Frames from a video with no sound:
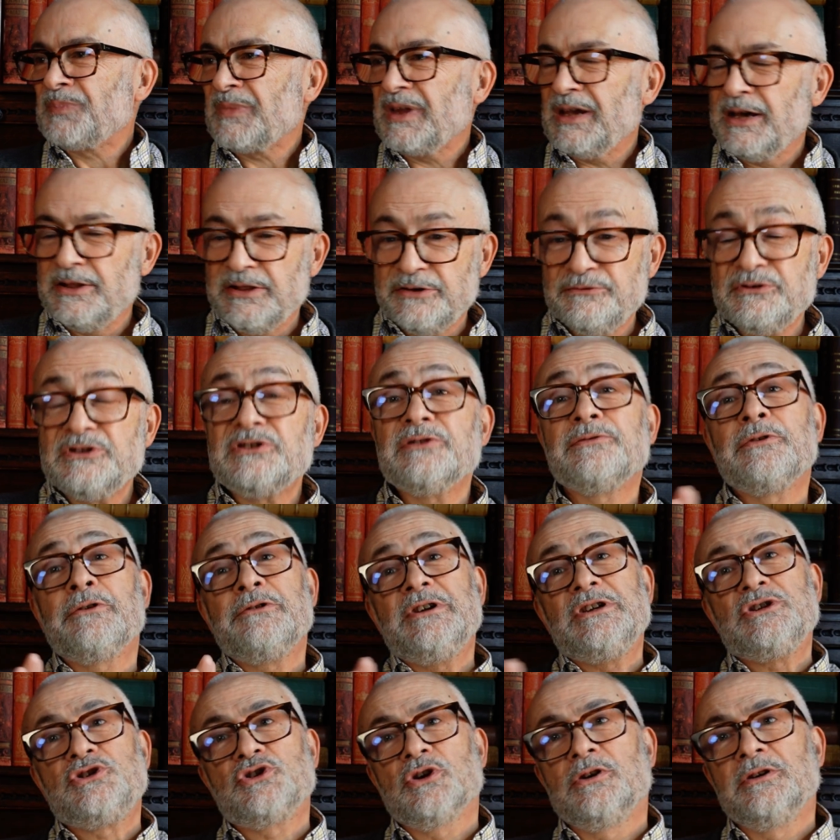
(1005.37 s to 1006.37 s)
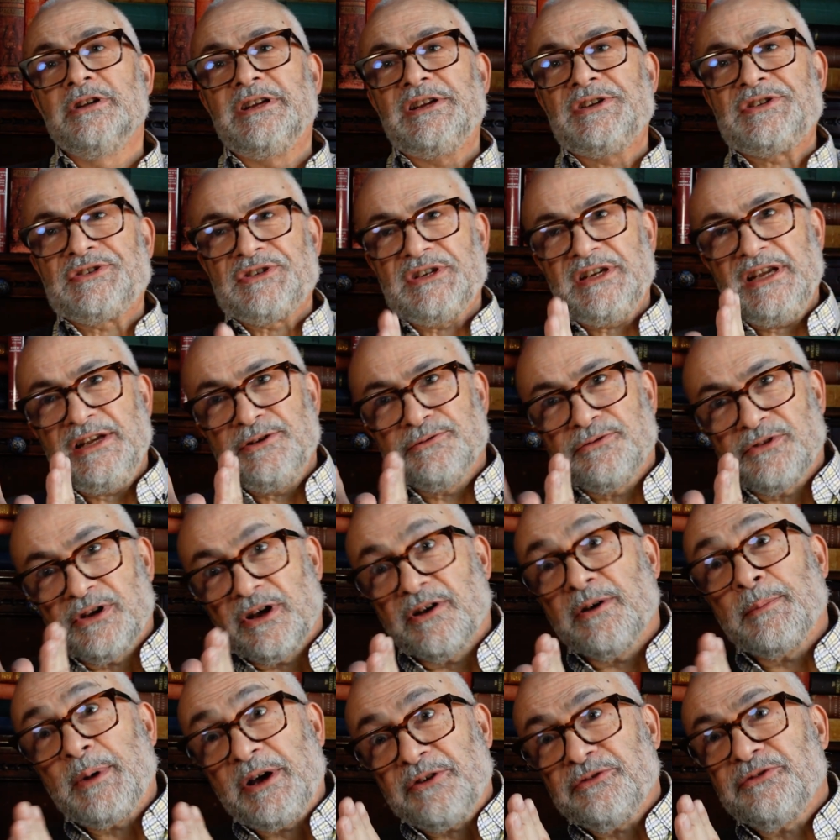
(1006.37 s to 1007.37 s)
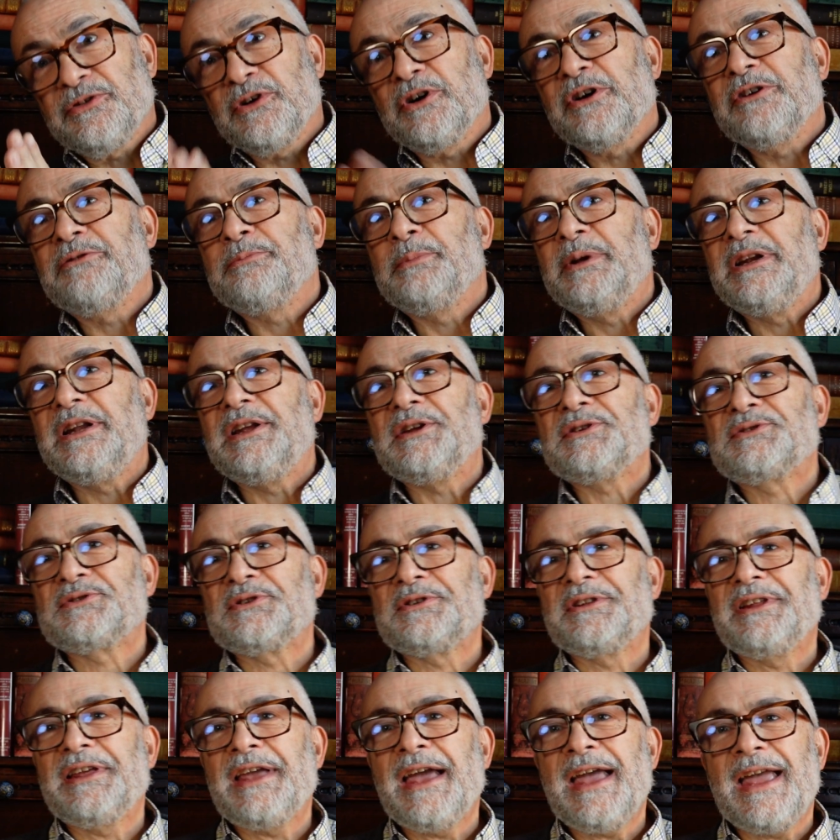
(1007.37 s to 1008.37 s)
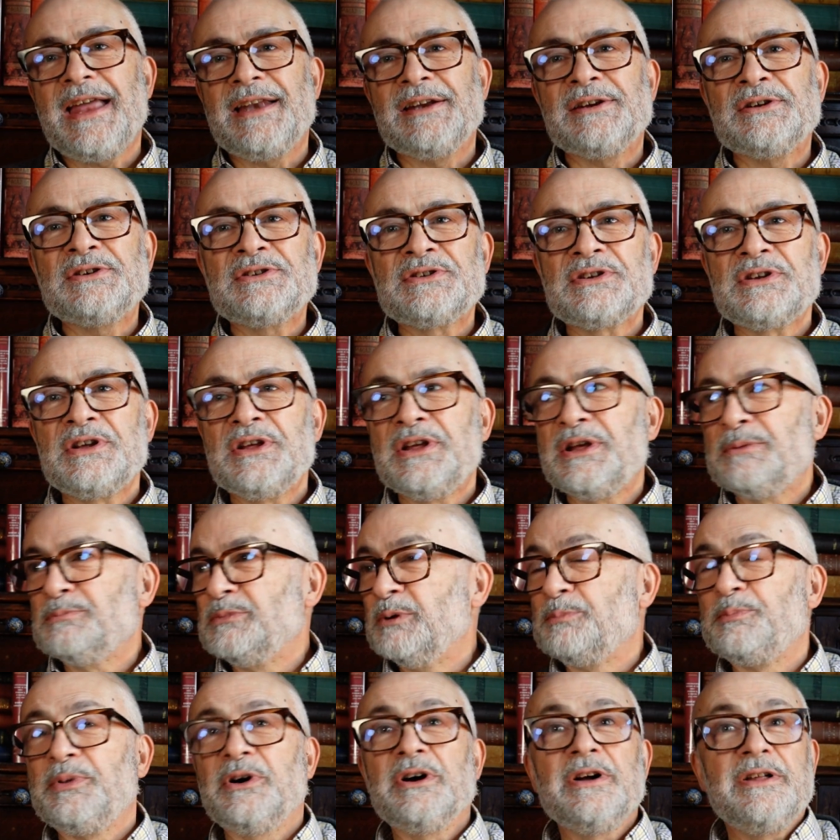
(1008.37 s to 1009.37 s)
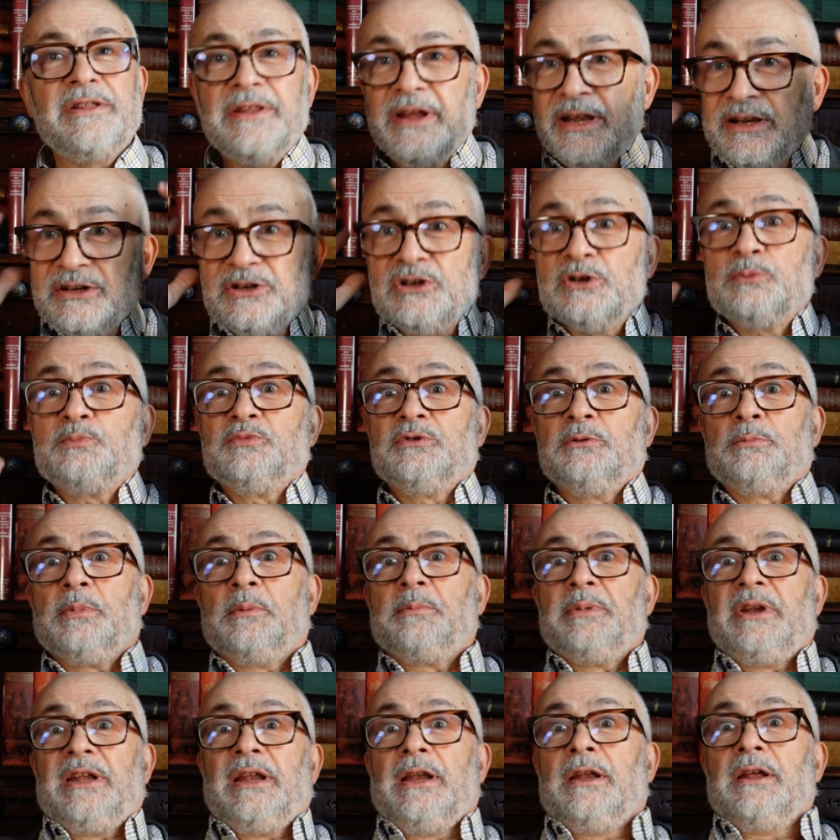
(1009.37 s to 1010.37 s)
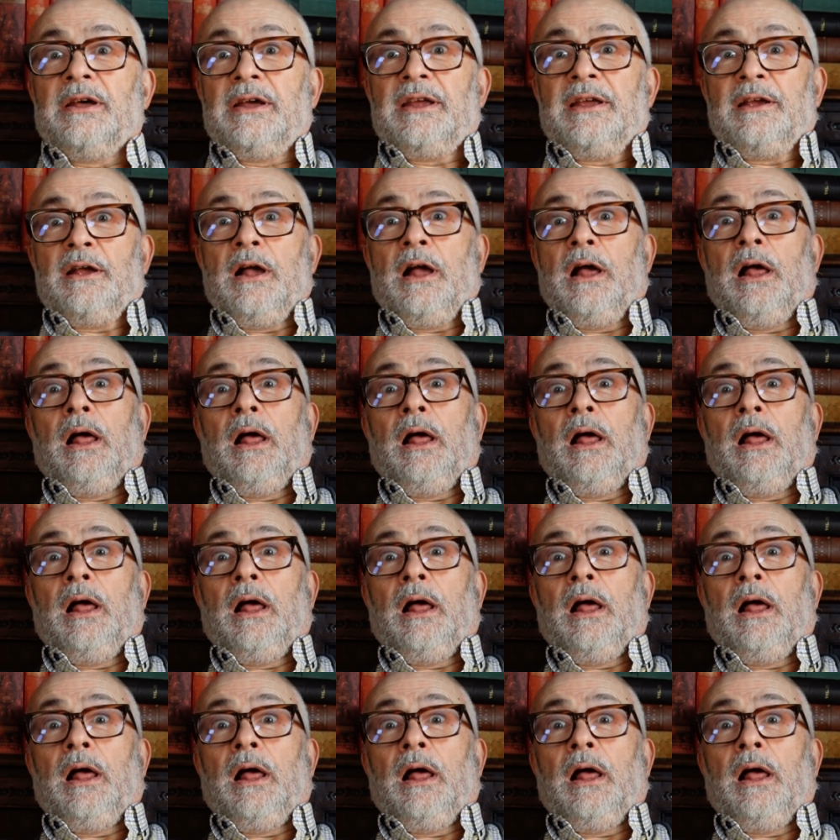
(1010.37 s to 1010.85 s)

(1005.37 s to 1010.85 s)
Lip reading: And there is a very jolly scene for like about 5 minutes at the end. But by then, you're probably like,